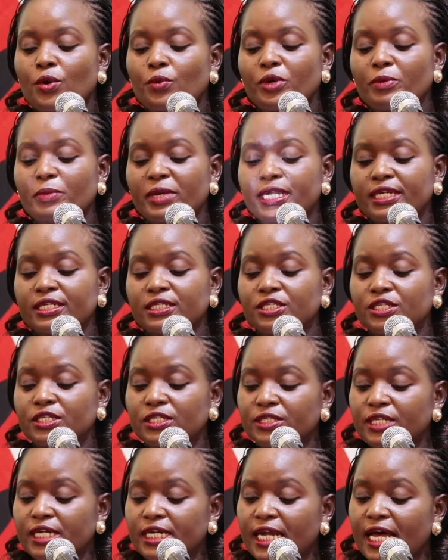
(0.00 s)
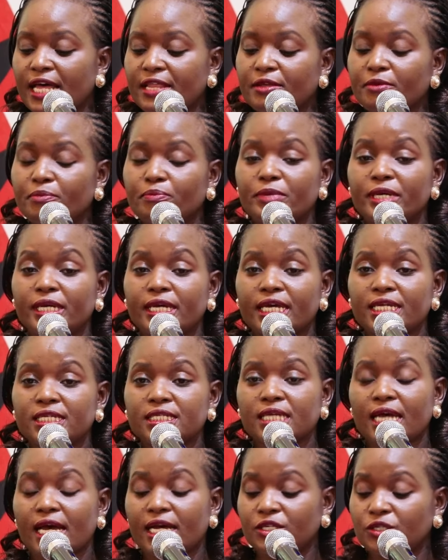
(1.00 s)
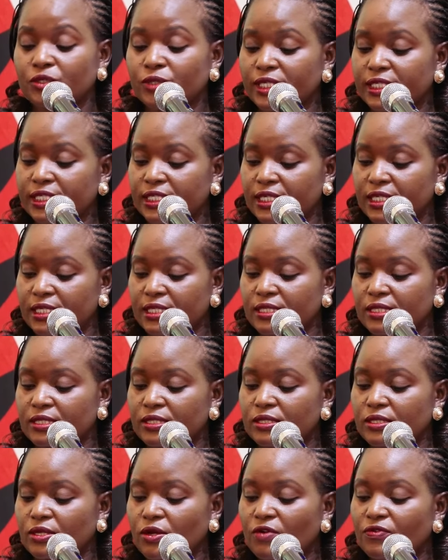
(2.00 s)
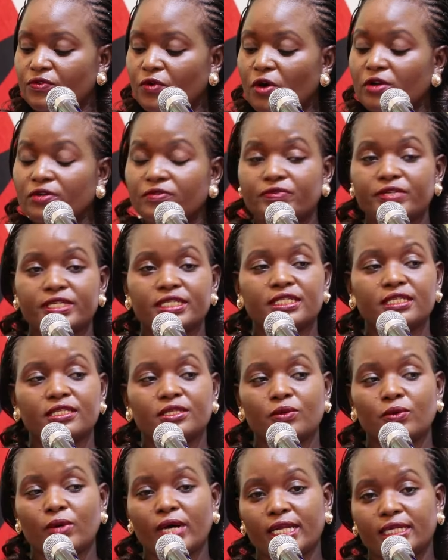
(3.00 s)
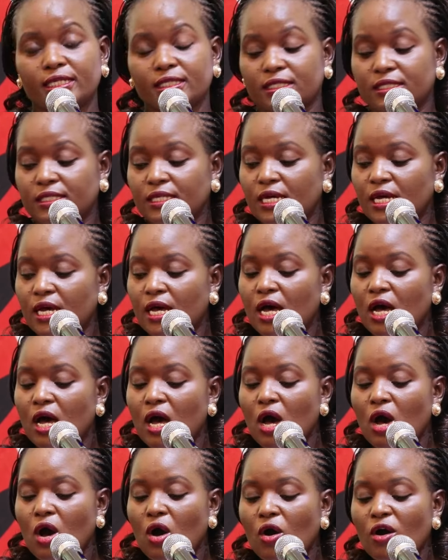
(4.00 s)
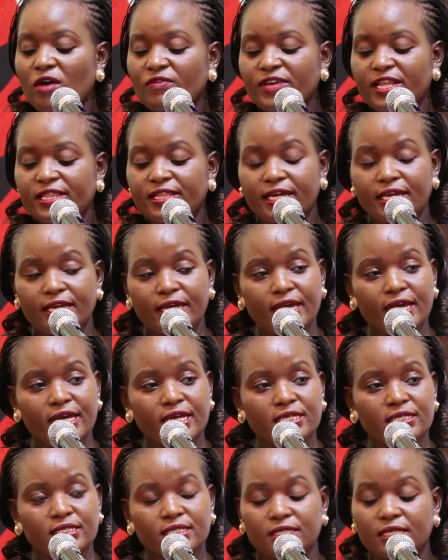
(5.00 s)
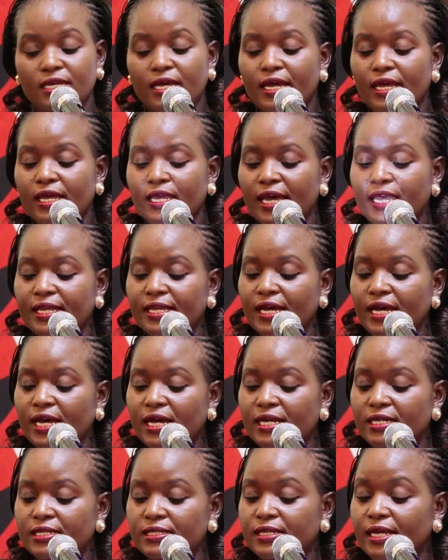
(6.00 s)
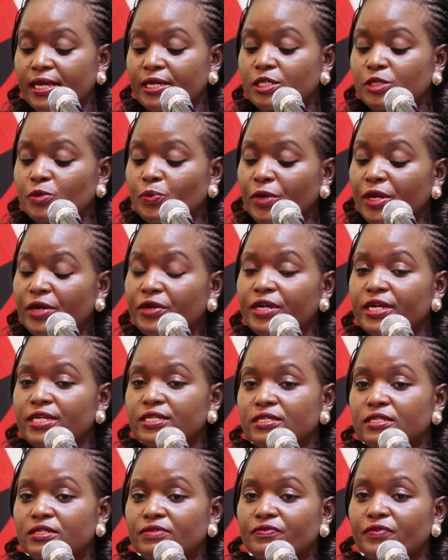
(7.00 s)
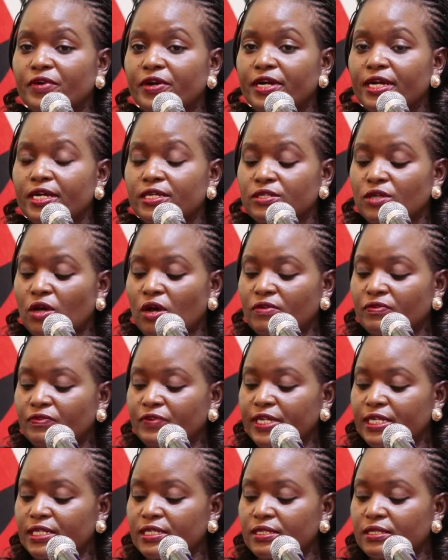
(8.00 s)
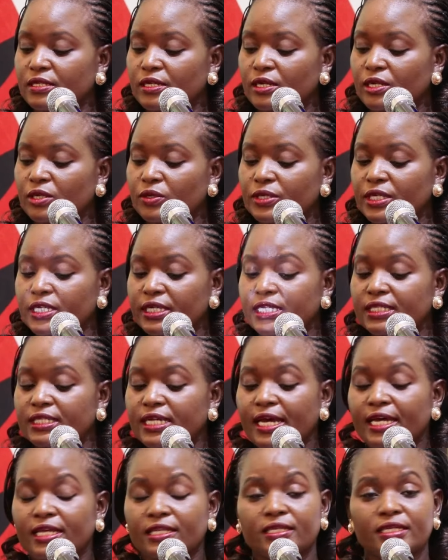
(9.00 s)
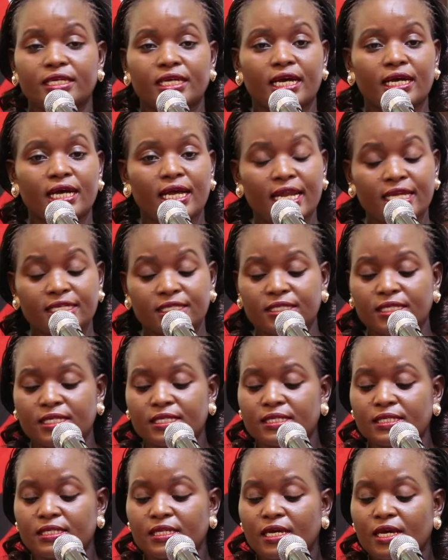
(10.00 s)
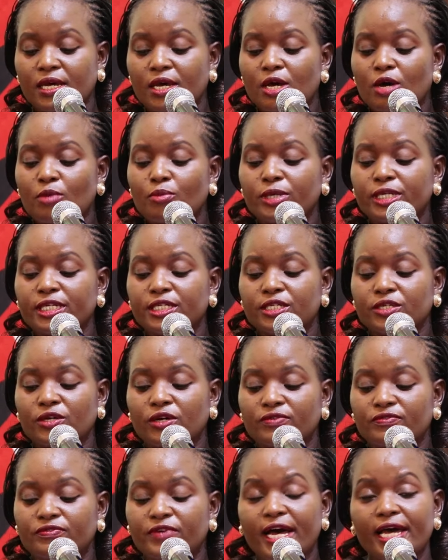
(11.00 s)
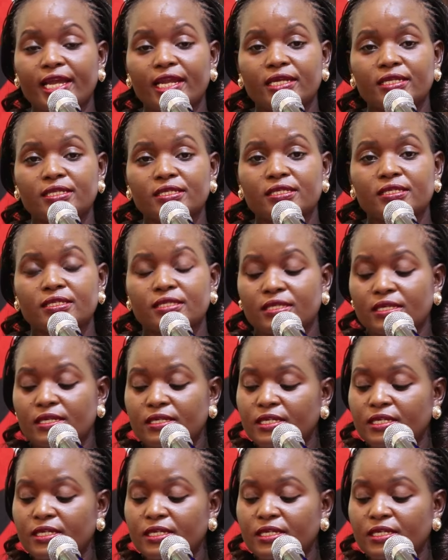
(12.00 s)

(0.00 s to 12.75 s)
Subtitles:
Women and children are the biggest casualties of conflict in the world. Over the years, Kenya has experienced various conflicts, including inter-ethnic clashes, political violence,